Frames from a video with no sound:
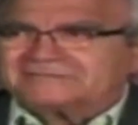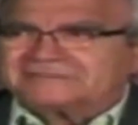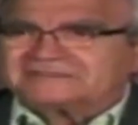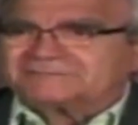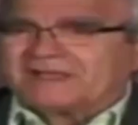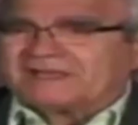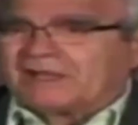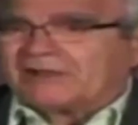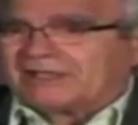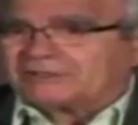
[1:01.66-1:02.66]
As by
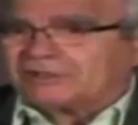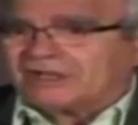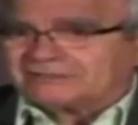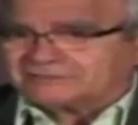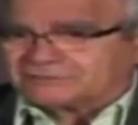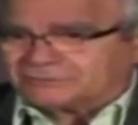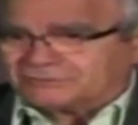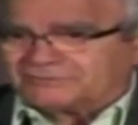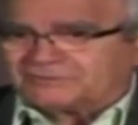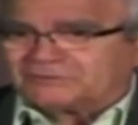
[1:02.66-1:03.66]
now I had gone to
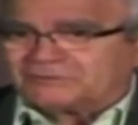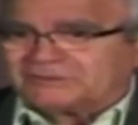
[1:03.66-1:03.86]
school for 2